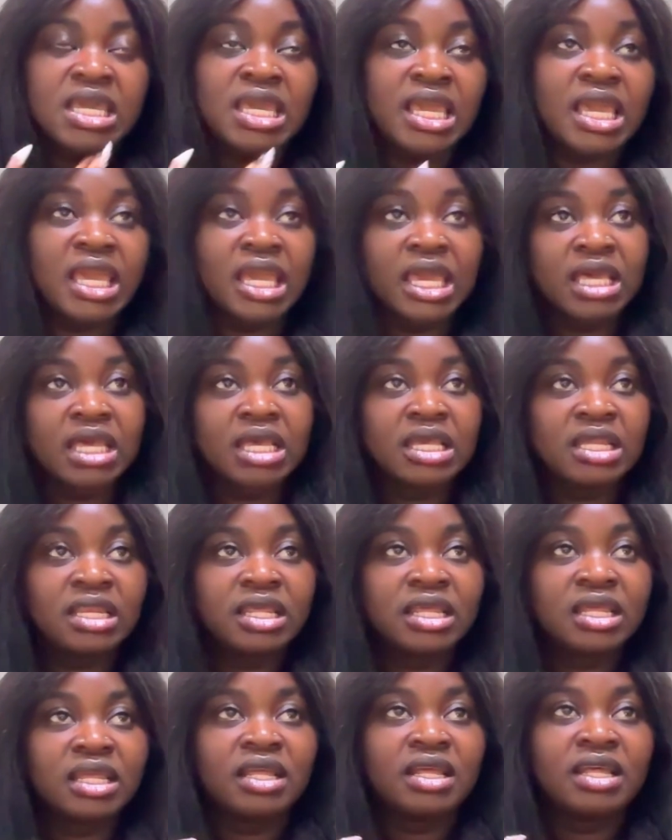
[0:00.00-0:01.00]
And
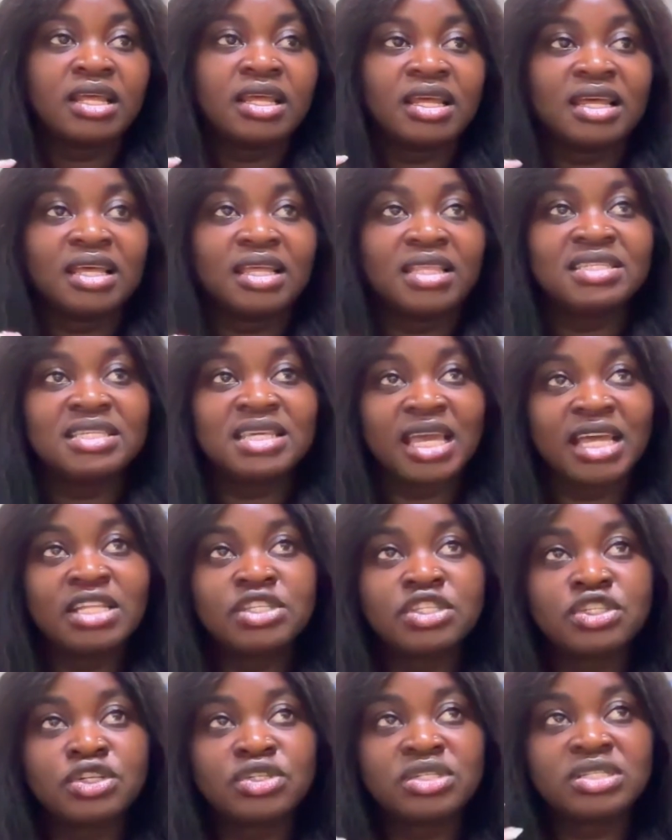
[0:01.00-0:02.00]
the
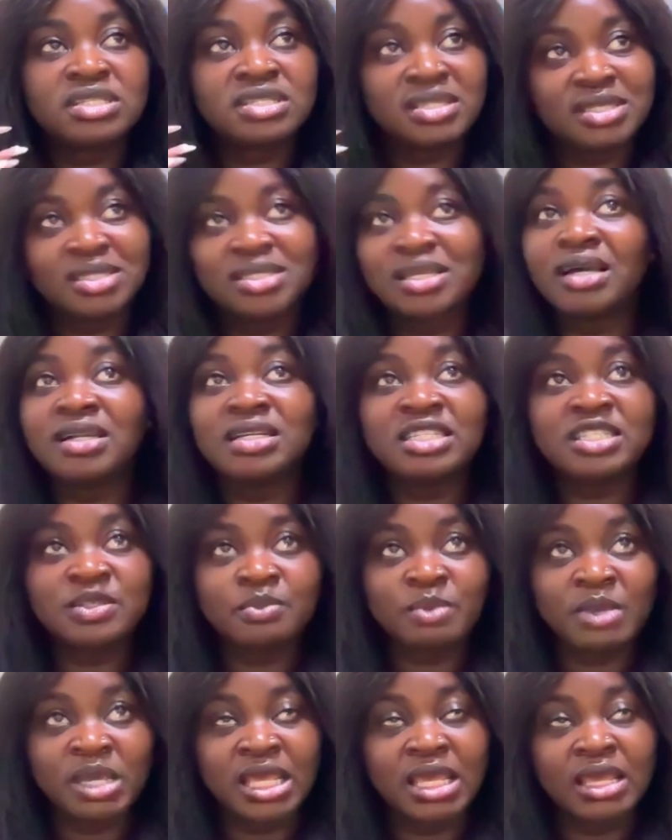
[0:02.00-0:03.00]
answer stunned
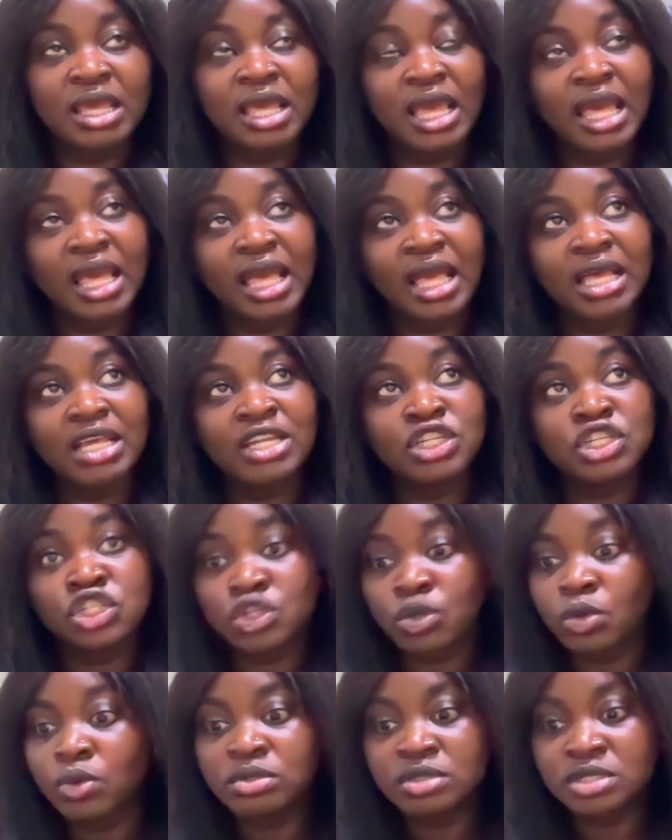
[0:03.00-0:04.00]
me and
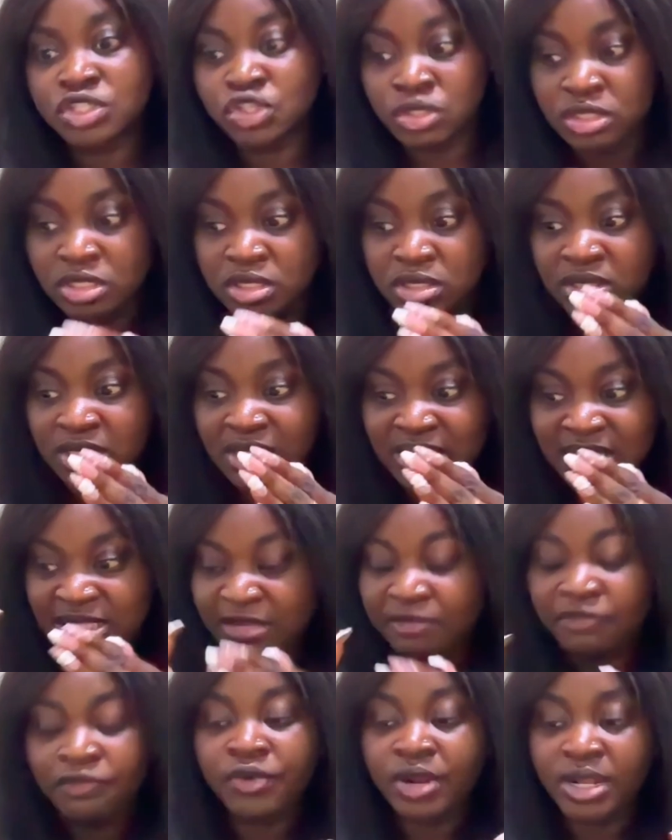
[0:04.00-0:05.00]
shows just the
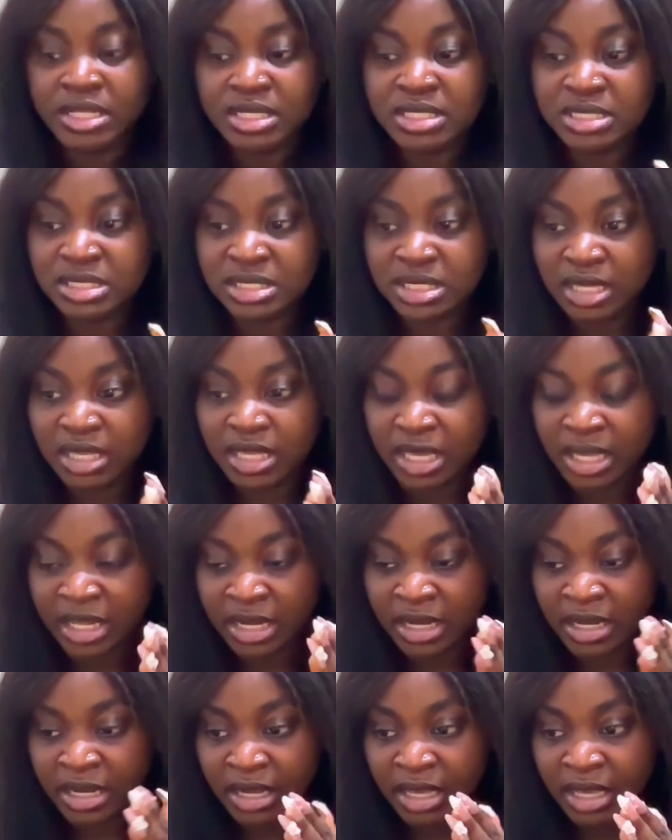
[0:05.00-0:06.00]
difference
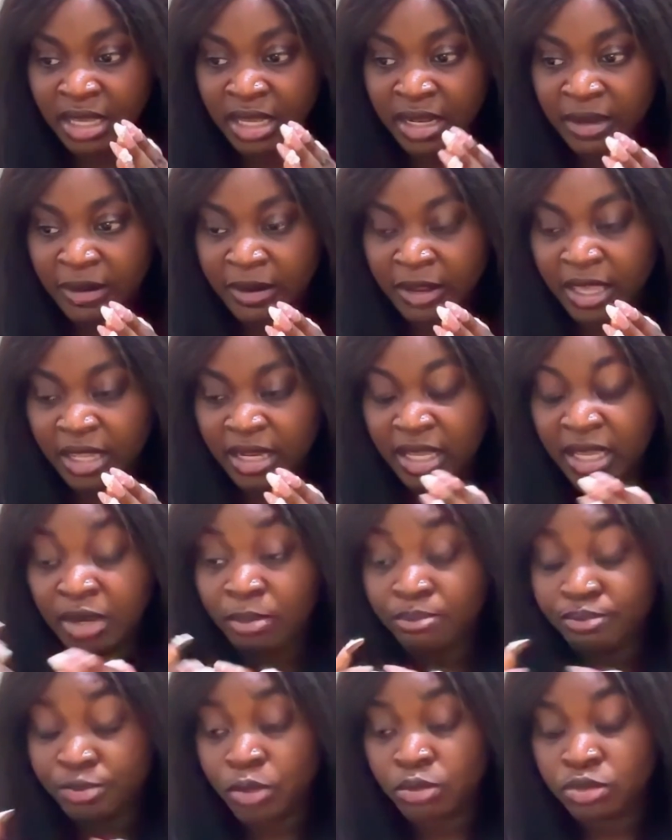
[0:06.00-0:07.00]
in
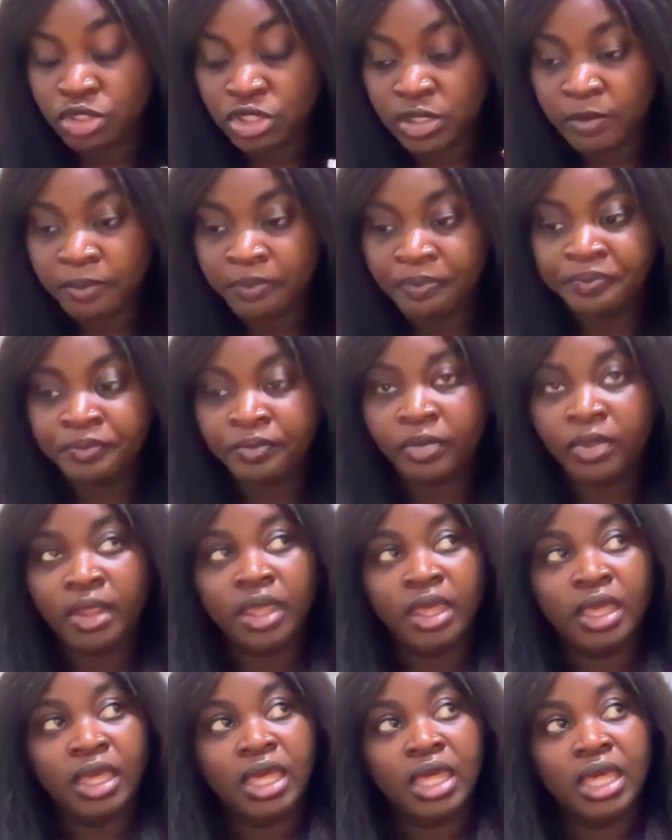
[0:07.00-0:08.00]
approach.
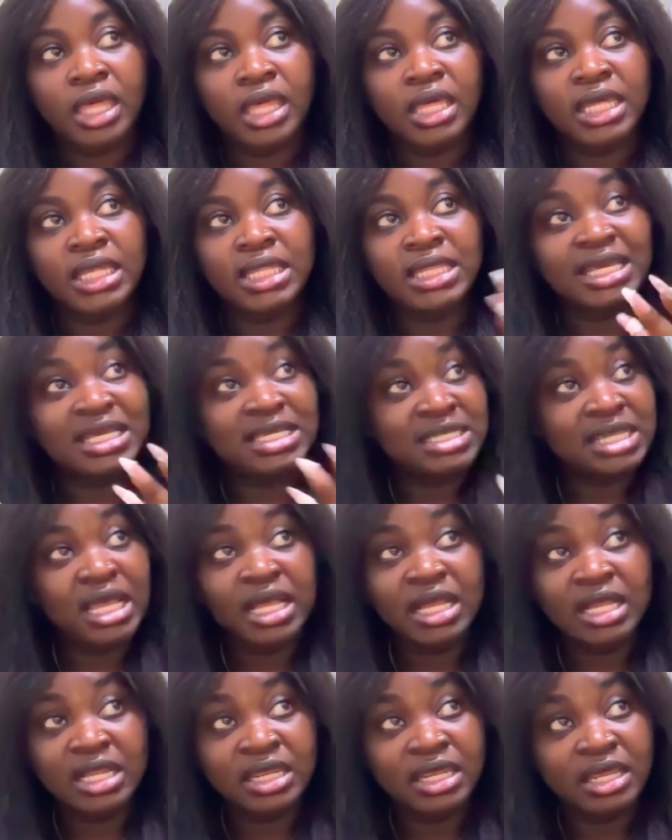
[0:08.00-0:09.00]
They
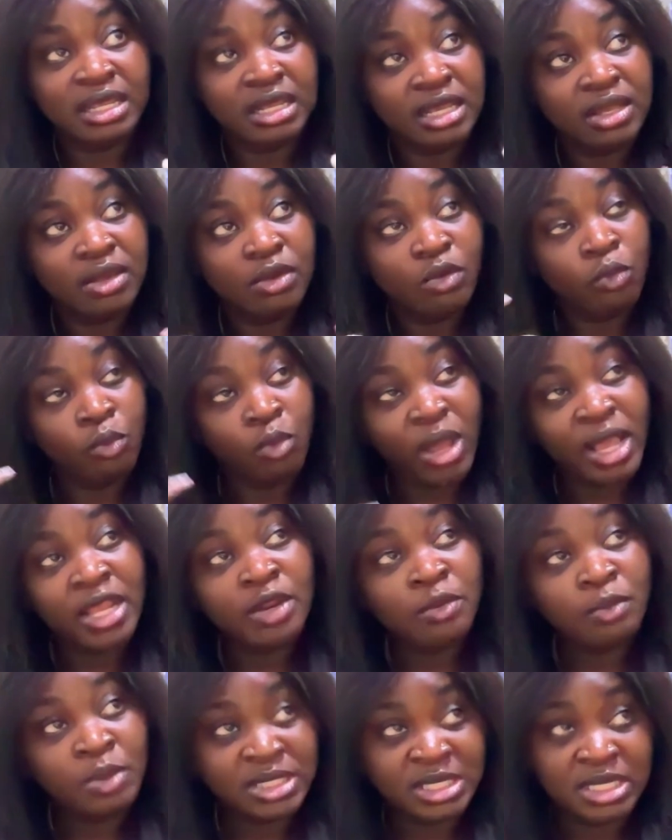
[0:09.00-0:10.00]
said,
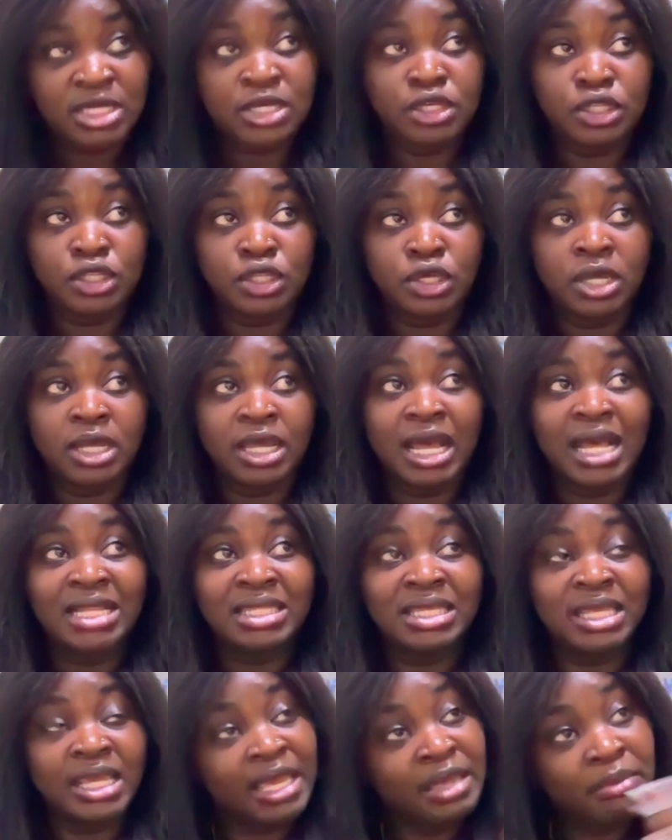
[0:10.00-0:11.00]
when we take a look
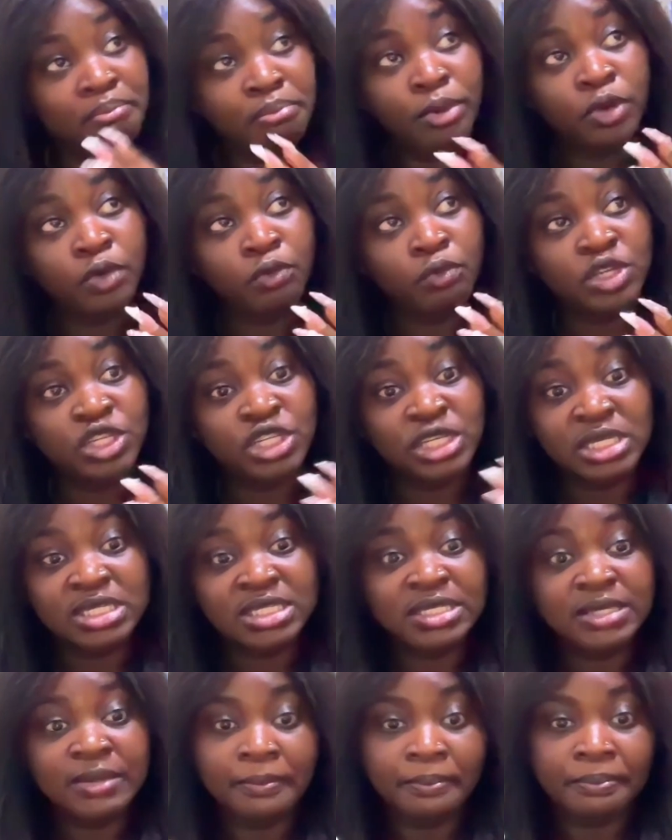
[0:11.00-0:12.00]
at the input, which
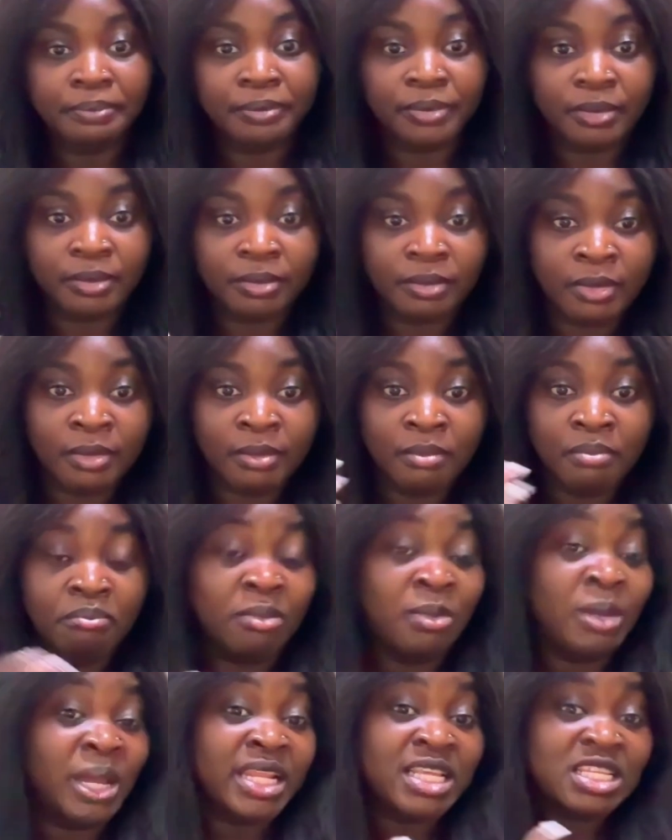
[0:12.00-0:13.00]
is
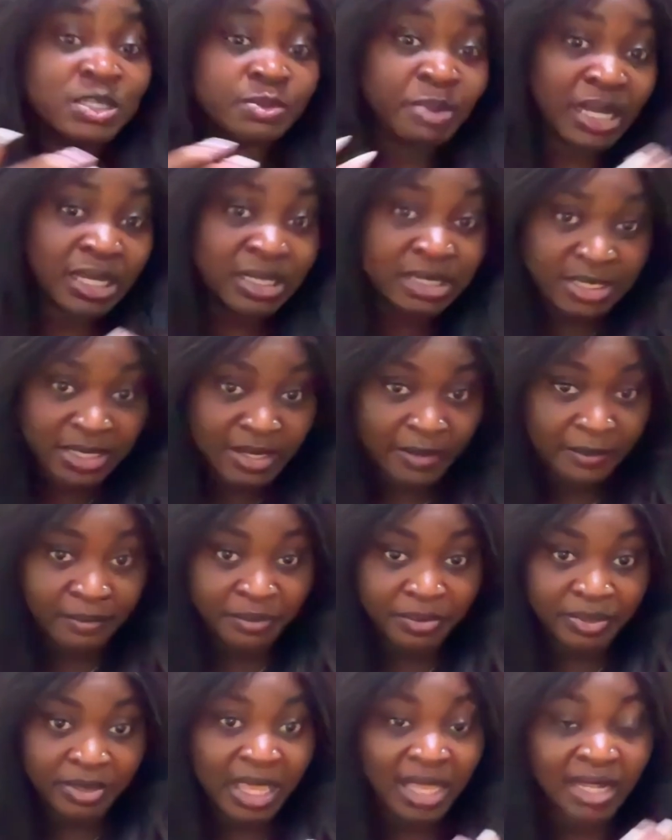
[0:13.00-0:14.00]
money spent
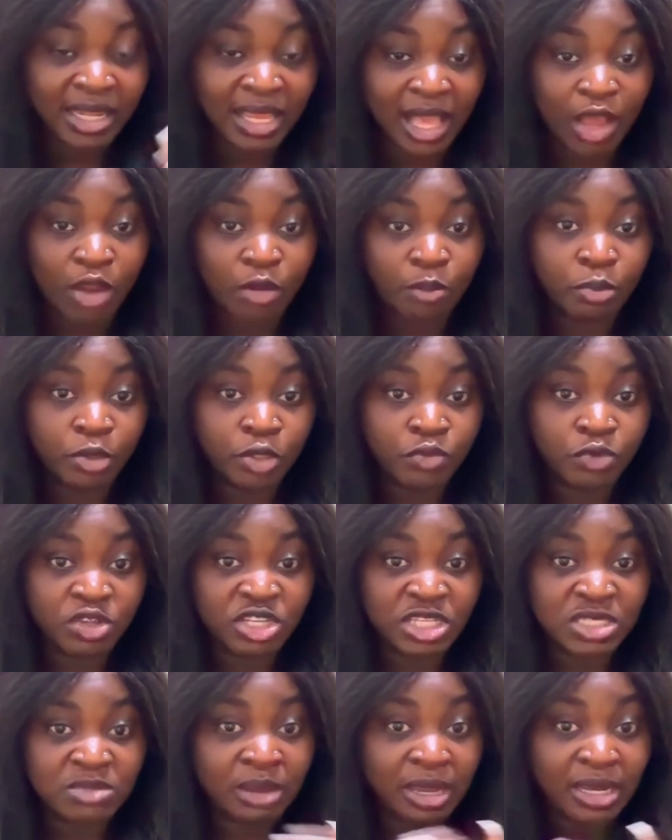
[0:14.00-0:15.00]
and the output, which
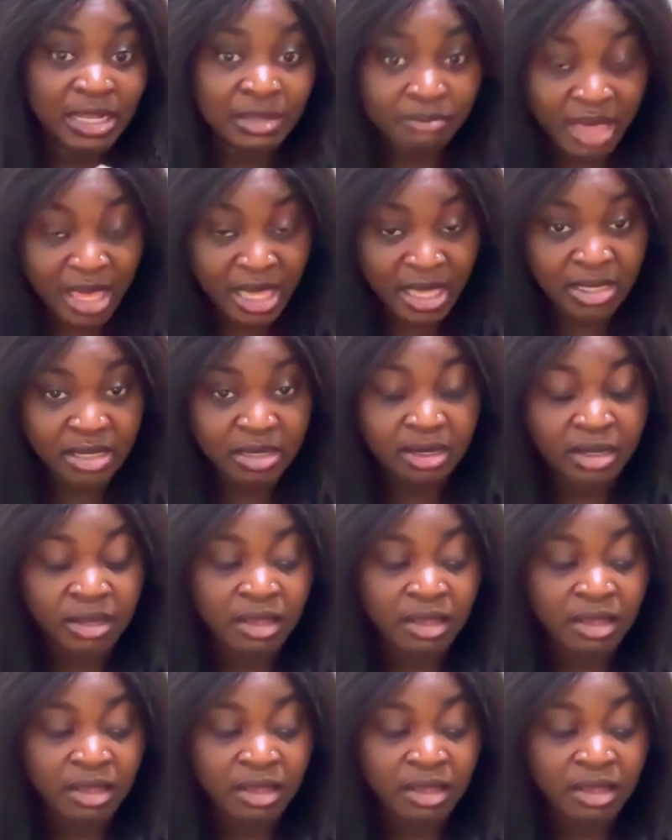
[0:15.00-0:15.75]
is money made,